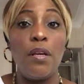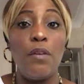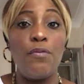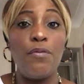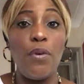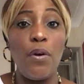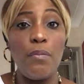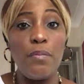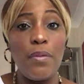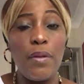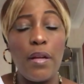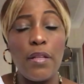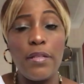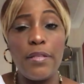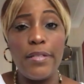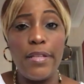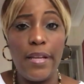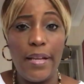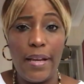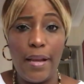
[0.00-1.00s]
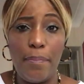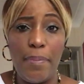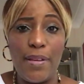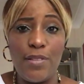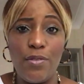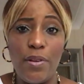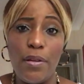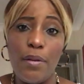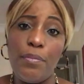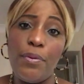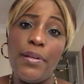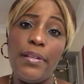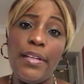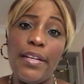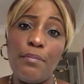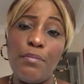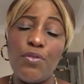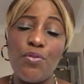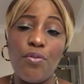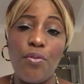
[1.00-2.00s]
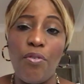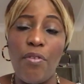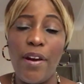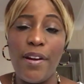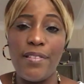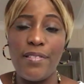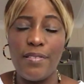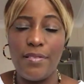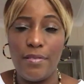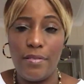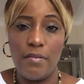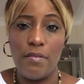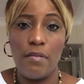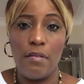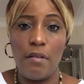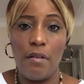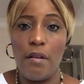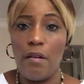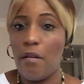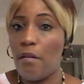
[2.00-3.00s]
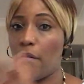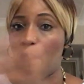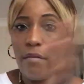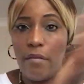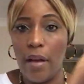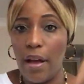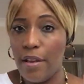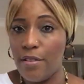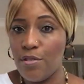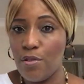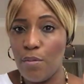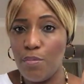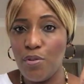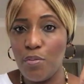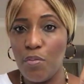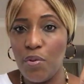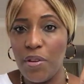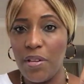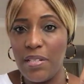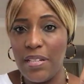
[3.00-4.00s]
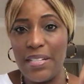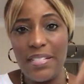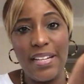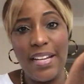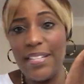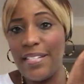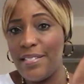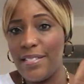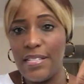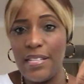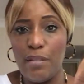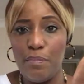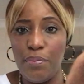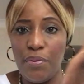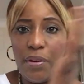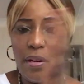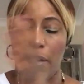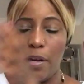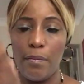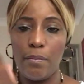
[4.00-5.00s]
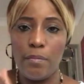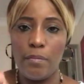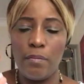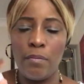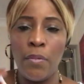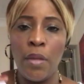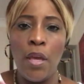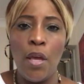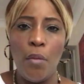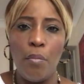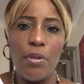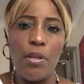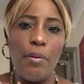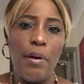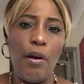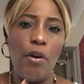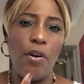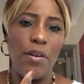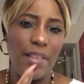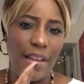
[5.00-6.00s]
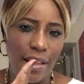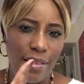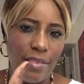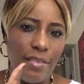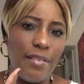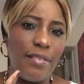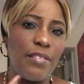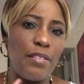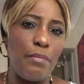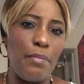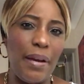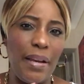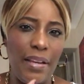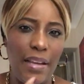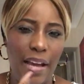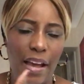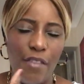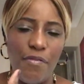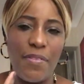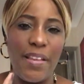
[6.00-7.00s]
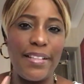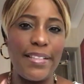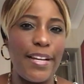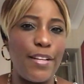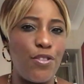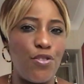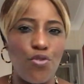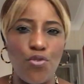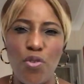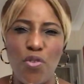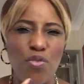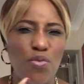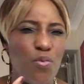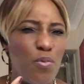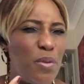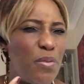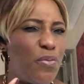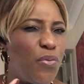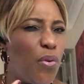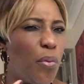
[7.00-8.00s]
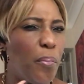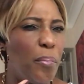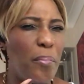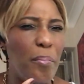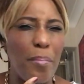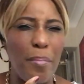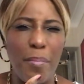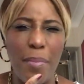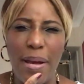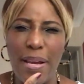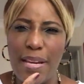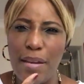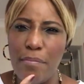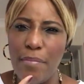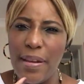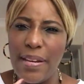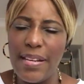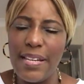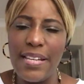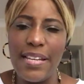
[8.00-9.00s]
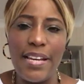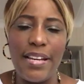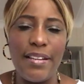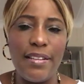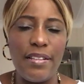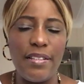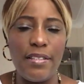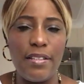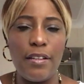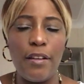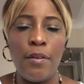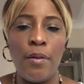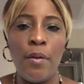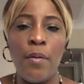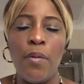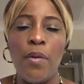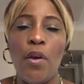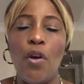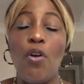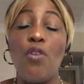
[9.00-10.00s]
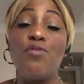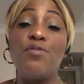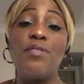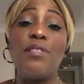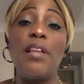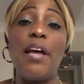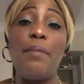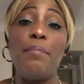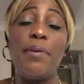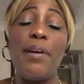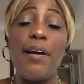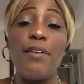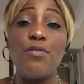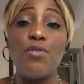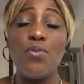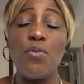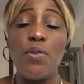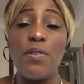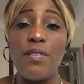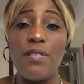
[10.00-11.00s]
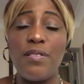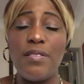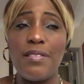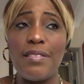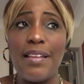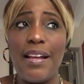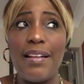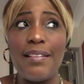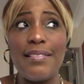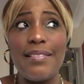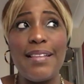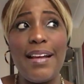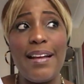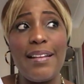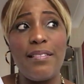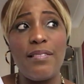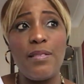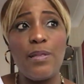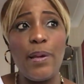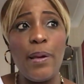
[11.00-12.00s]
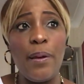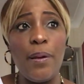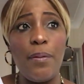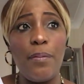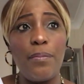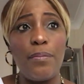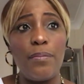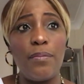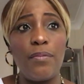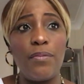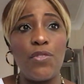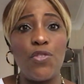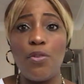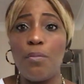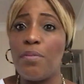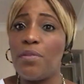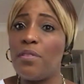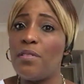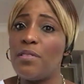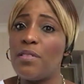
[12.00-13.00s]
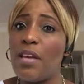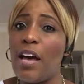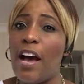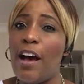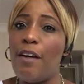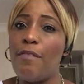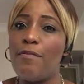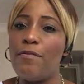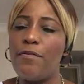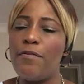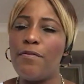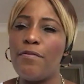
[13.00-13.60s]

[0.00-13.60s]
From the day that Pastor Adeboye led me to Christ, I stopped smoking that day. I didn't say a prayer. But there were other things in my life that I struggled with for many, many years until I began to understand that um, some things have